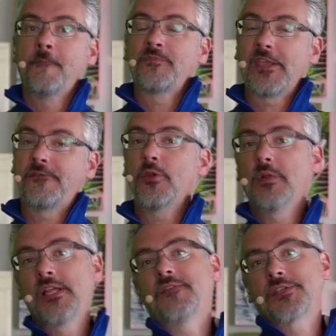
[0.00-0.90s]
If you
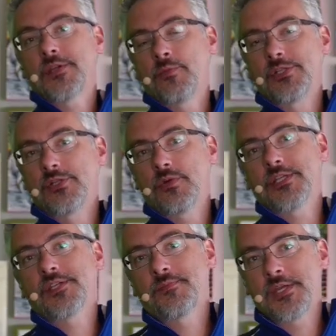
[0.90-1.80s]
believe that someone's doing
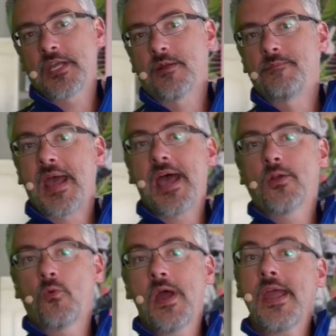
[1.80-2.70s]
something in a
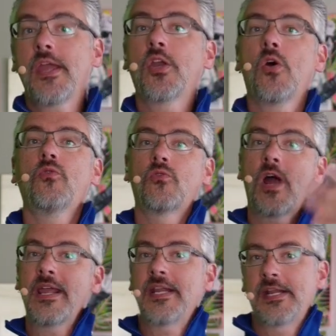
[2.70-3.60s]
bad way, go
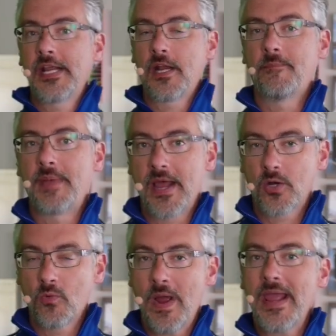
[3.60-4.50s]
write it in a
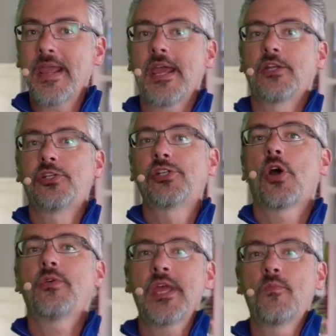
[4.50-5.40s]
better way and
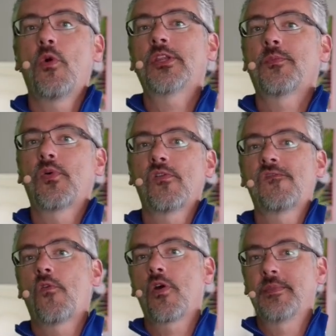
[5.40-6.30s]
show them what the
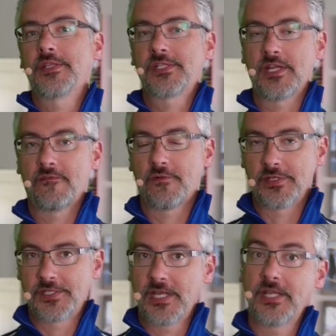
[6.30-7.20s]
performance
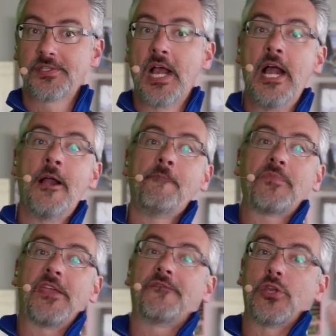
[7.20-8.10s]
difference is.
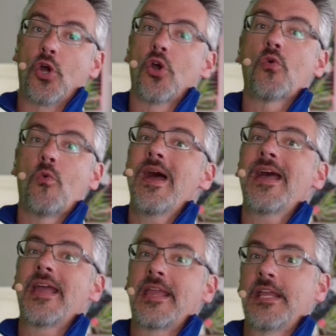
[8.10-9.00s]
If your
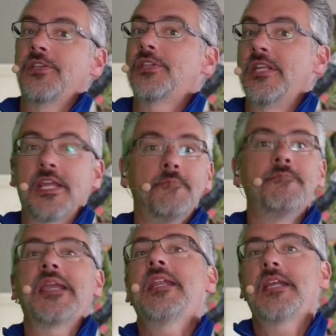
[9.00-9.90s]
way isn't
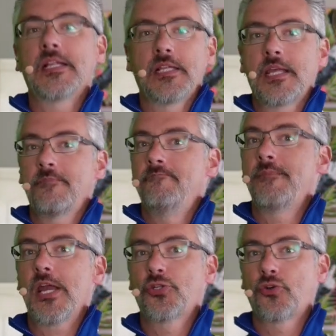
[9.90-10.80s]
immediately
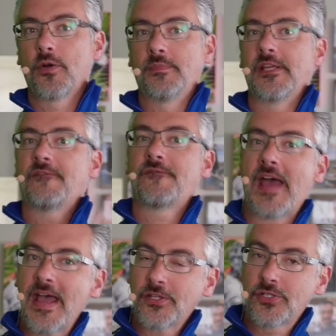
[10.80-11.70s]
measurably
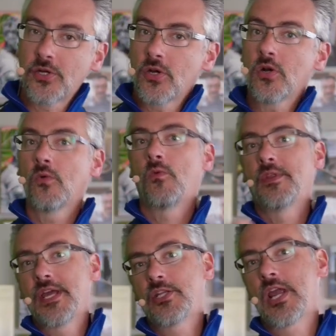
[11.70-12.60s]
faster, well,
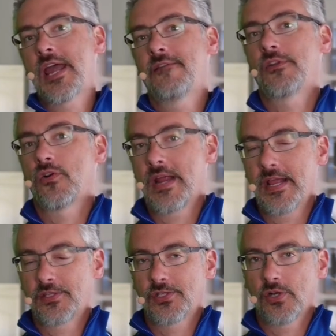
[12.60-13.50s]
then you have your
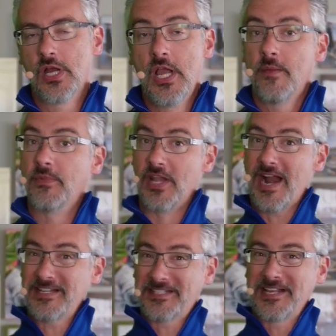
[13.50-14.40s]
answer. But the
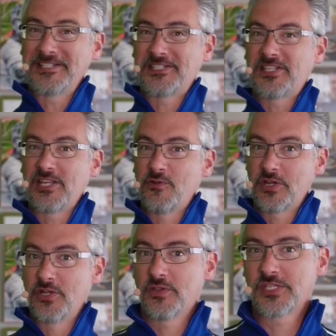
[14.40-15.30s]
nice thing is, is that you
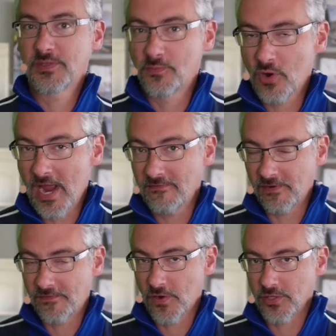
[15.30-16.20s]
can do this in
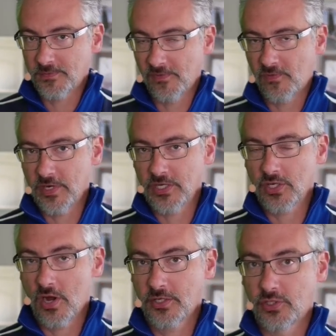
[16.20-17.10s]
private first before you
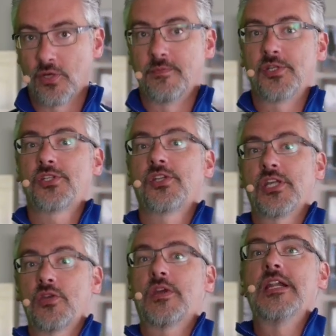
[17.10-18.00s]
talk to them, just so
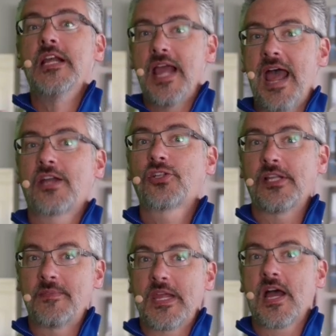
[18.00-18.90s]
that you can
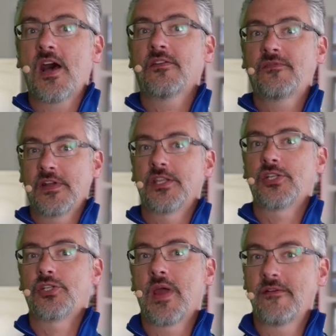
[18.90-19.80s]
actually be confident
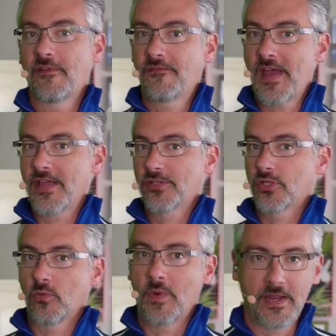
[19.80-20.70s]
that you have a
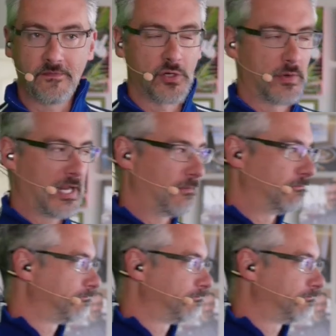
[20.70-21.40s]
faster way of doing it.